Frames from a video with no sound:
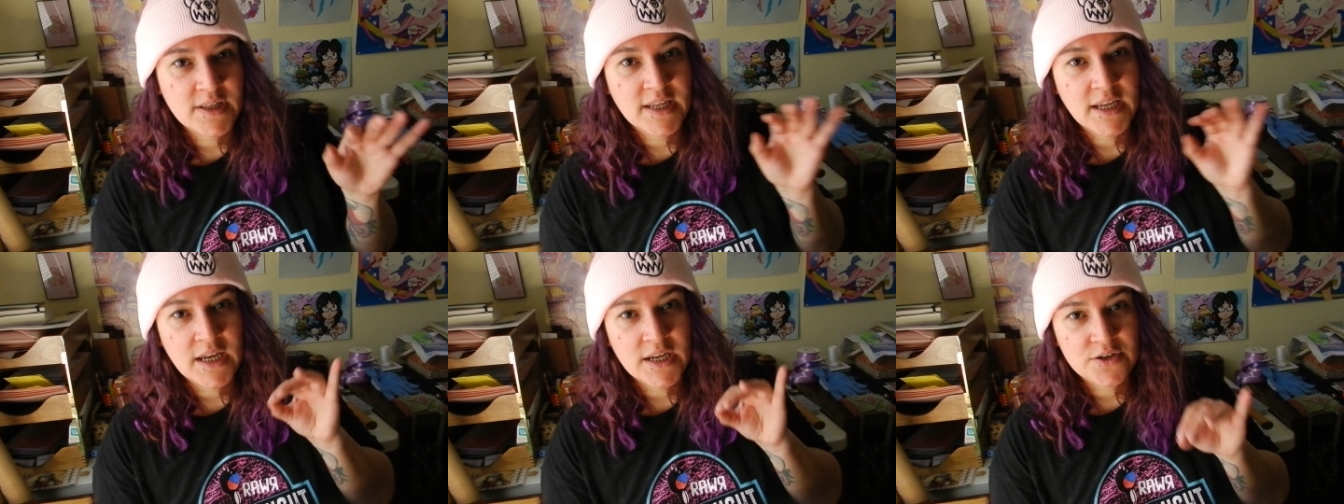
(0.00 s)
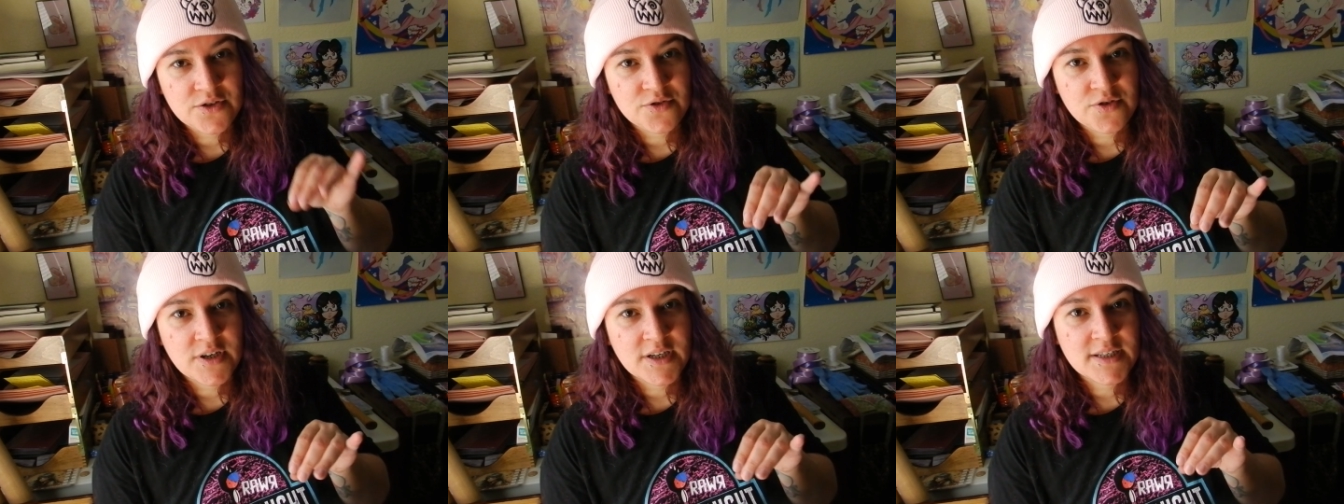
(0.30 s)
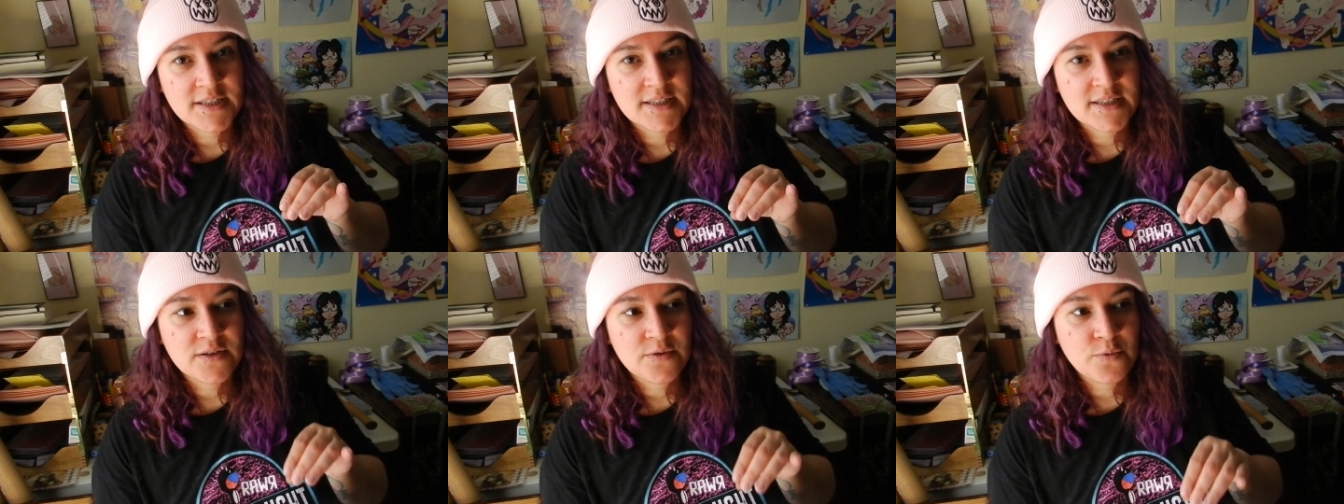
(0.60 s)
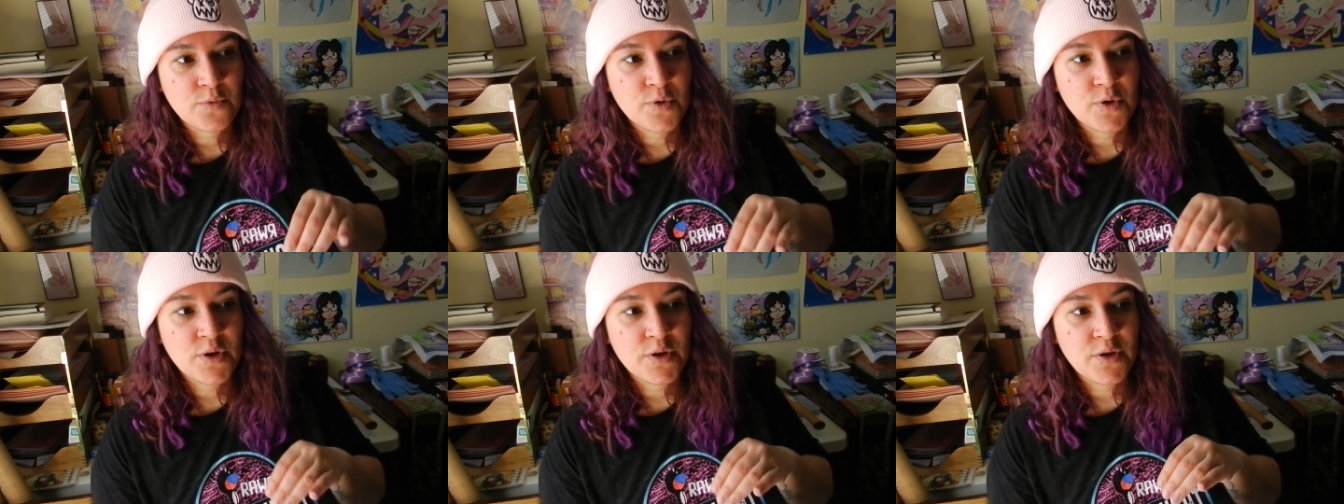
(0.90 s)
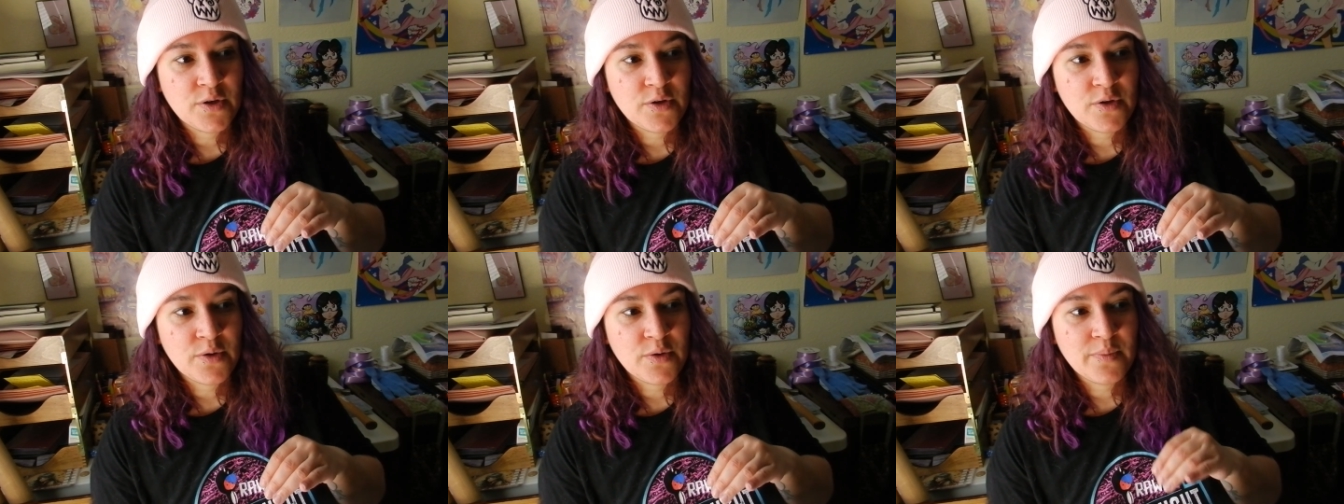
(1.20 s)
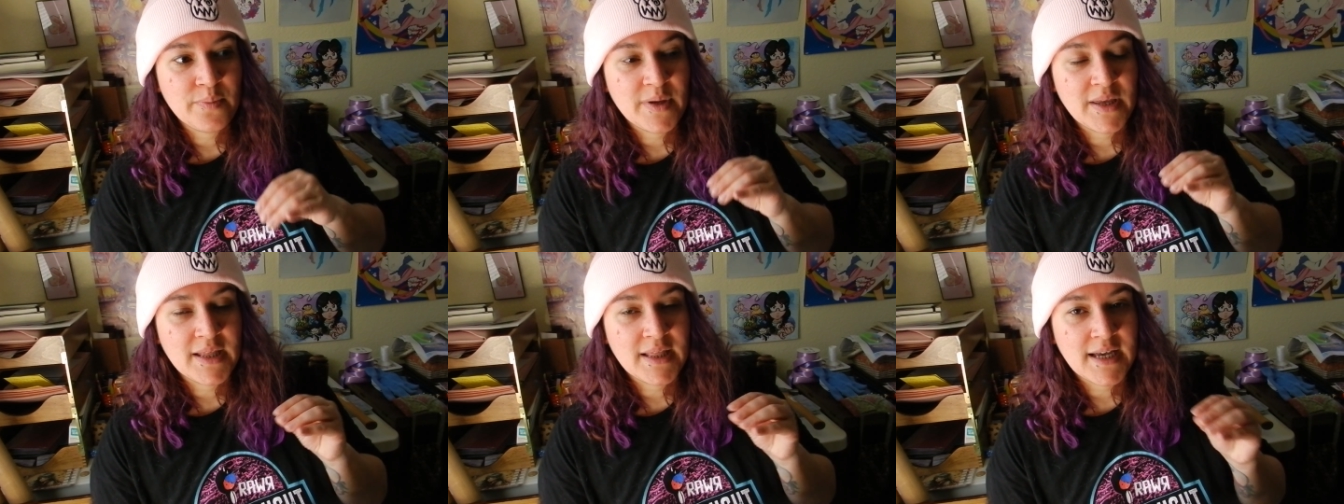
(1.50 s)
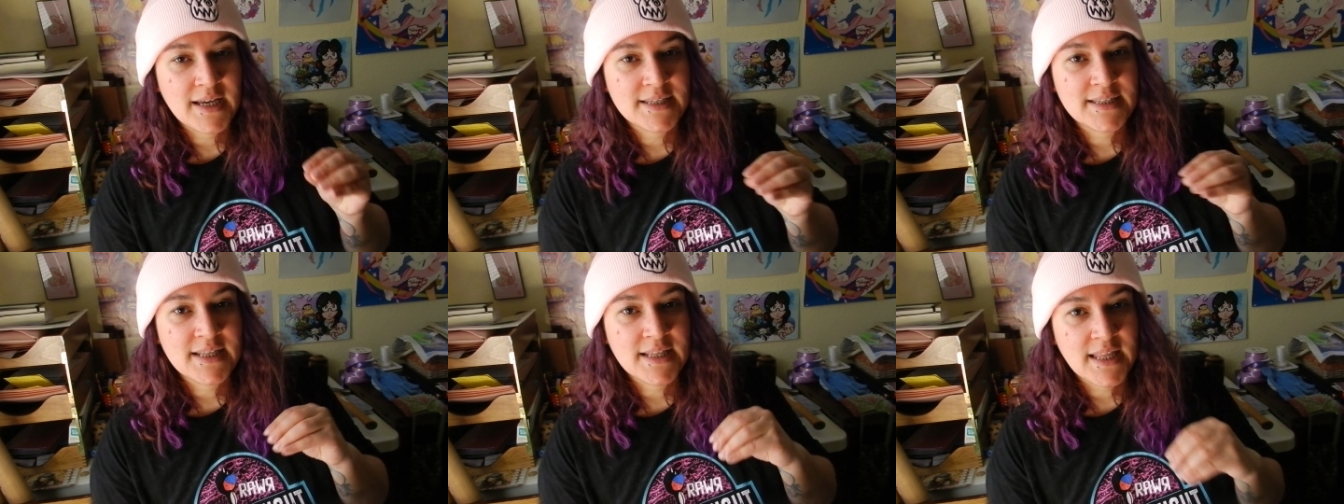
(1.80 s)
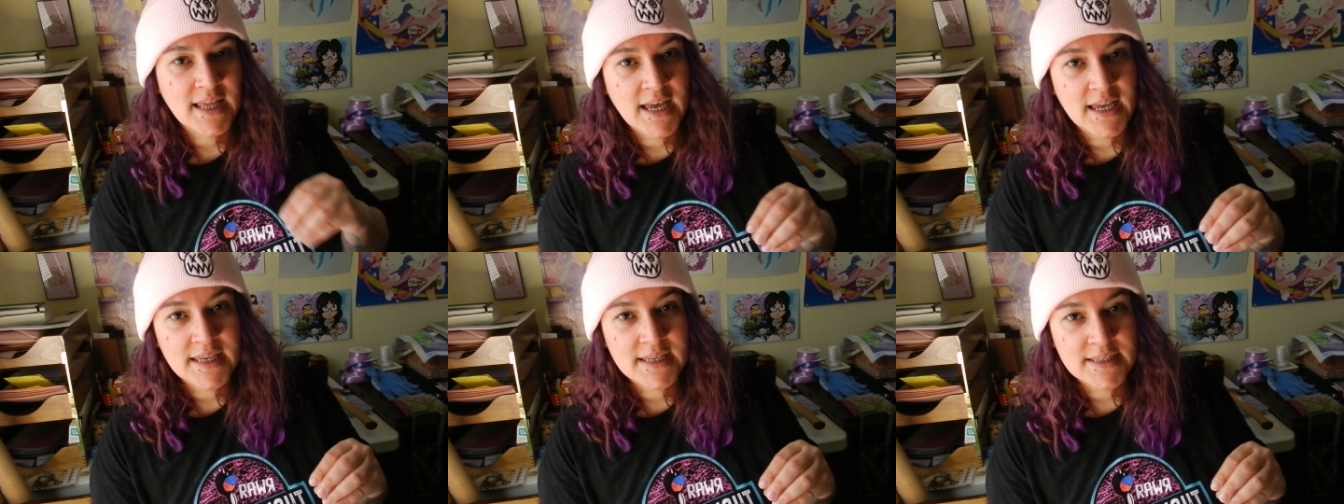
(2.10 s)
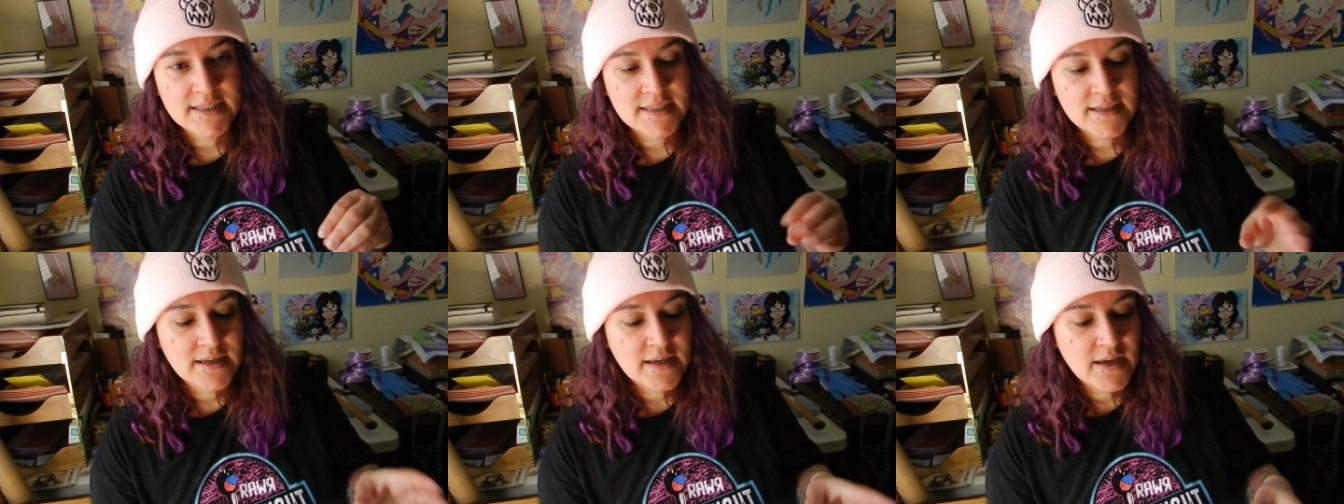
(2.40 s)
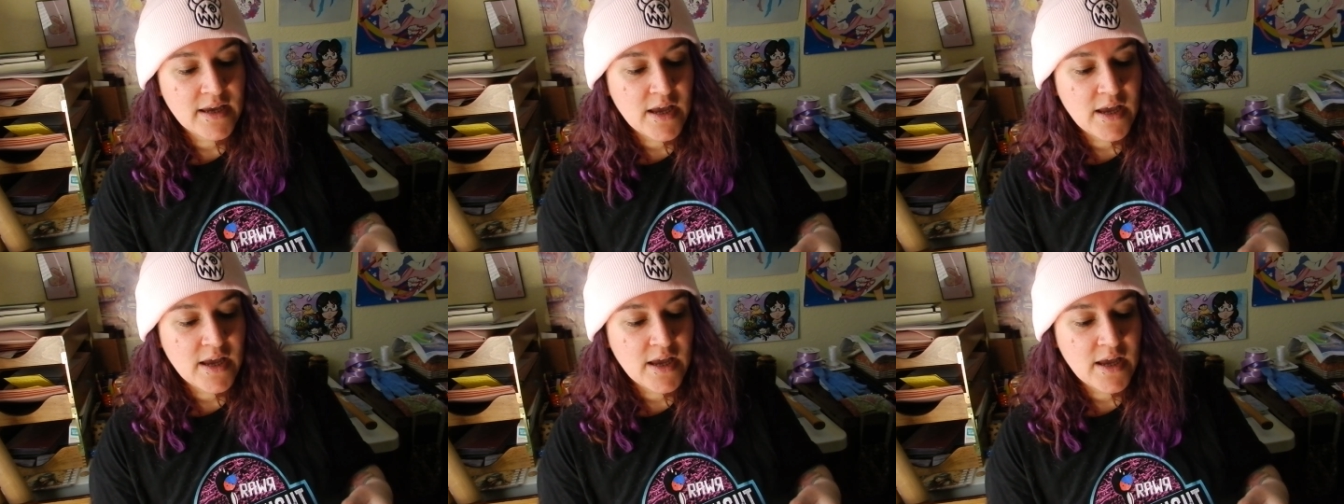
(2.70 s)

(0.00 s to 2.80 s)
the interest will be less and less.